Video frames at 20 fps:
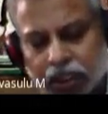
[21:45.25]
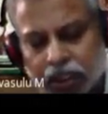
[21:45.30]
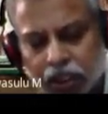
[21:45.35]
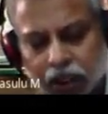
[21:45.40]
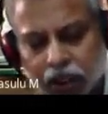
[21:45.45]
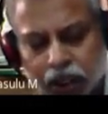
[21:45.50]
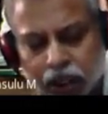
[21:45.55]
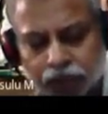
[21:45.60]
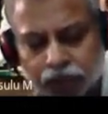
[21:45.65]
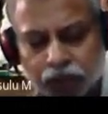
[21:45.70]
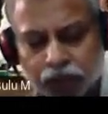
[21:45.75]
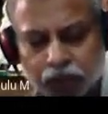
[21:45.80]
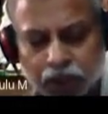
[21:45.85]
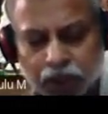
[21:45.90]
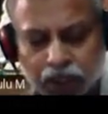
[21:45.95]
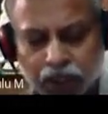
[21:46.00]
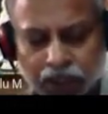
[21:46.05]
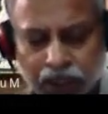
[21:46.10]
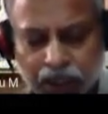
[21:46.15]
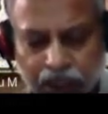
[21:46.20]
of
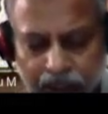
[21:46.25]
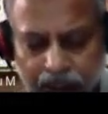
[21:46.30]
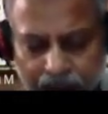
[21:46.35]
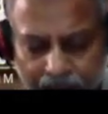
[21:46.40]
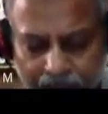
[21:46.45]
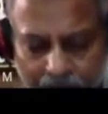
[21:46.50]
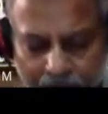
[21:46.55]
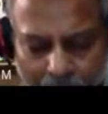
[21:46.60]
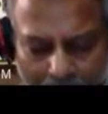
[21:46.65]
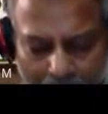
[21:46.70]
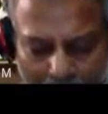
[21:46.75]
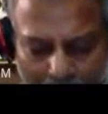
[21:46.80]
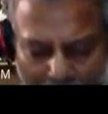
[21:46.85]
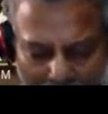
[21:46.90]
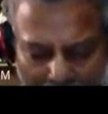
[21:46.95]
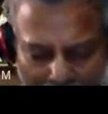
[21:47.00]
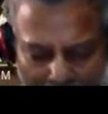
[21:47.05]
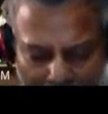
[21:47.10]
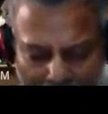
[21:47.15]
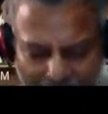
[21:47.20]
your what you
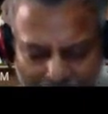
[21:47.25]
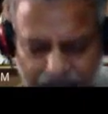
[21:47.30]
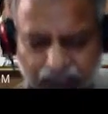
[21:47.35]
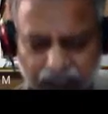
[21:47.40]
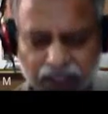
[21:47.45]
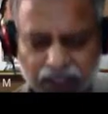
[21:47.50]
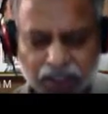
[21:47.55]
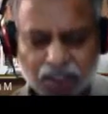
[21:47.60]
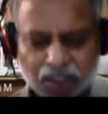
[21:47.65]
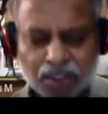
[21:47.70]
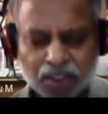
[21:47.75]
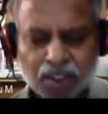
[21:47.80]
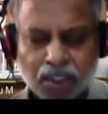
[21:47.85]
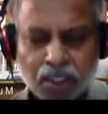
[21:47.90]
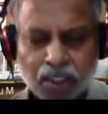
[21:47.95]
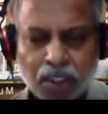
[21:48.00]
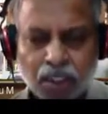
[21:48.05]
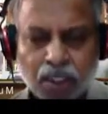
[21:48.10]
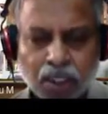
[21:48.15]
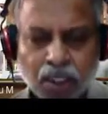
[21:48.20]
call fingers
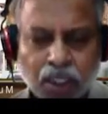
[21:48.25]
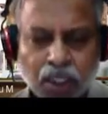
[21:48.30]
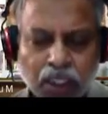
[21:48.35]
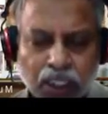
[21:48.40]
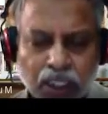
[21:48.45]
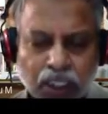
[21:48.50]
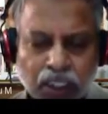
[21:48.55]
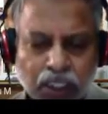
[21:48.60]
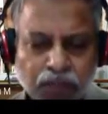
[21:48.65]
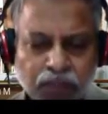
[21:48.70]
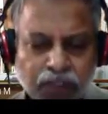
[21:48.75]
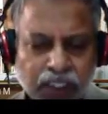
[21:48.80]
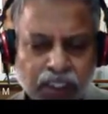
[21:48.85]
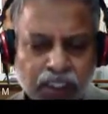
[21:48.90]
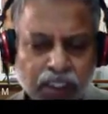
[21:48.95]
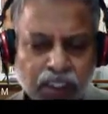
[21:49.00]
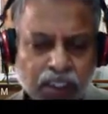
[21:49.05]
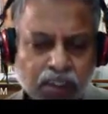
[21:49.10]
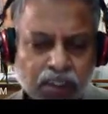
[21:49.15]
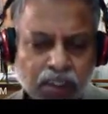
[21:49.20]
or end
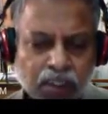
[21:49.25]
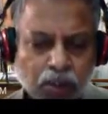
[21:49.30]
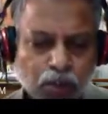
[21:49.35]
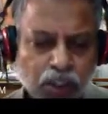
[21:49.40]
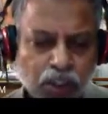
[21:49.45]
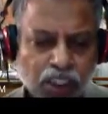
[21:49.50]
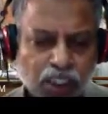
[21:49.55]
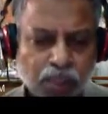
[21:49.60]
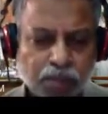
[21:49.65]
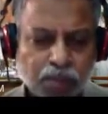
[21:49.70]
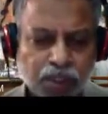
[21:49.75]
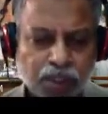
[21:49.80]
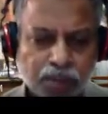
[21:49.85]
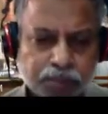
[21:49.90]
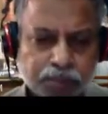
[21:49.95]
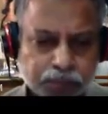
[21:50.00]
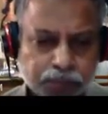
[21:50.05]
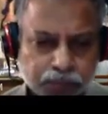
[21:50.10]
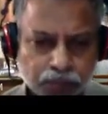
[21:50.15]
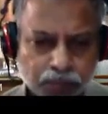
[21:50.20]
effectors are going to be.
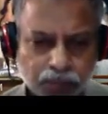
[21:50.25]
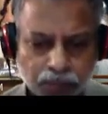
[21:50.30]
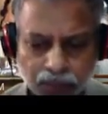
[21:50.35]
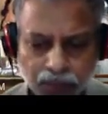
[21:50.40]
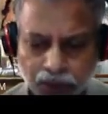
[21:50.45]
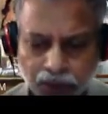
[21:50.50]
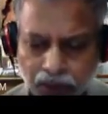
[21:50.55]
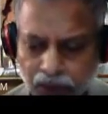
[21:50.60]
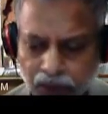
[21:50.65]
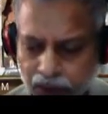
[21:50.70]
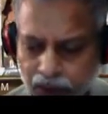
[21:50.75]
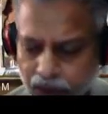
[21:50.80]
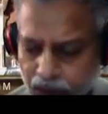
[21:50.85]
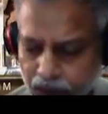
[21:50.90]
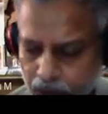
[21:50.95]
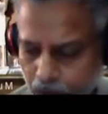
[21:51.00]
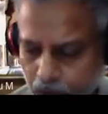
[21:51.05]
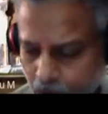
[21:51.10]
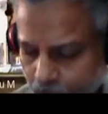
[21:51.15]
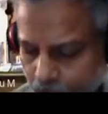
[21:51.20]

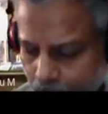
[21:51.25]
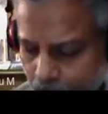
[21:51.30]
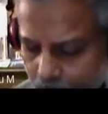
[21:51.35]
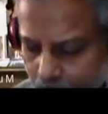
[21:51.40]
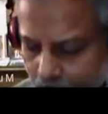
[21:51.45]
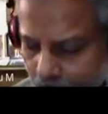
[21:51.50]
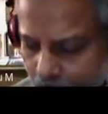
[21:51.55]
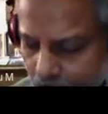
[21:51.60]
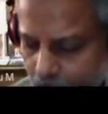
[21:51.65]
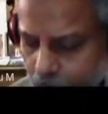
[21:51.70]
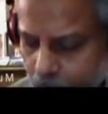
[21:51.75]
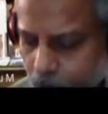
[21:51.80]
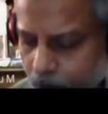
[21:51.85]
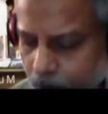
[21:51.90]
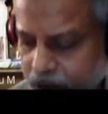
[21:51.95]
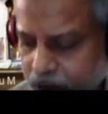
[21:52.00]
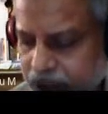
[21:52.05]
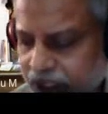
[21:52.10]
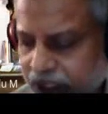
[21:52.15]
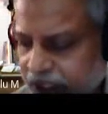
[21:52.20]
So
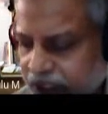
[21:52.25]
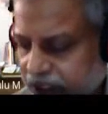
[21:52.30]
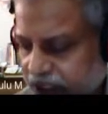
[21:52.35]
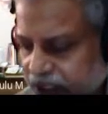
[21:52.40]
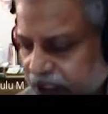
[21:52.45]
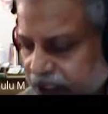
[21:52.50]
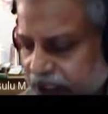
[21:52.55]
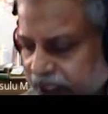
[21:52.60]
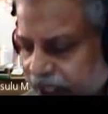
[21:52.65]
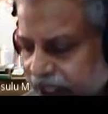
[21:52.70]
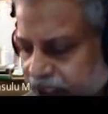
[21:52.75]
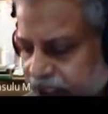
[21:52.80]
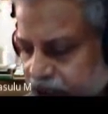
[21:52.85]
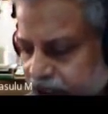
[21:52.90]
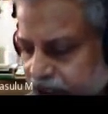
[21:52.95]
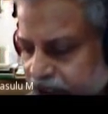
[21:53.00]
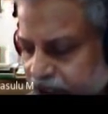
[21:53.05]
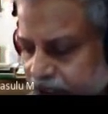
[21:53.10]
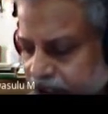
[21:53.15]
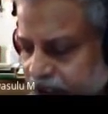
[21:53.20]
those sensors are
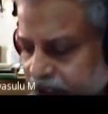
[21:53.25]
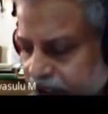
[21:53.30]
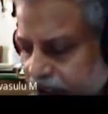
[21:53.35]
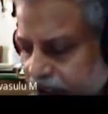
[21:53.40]
actually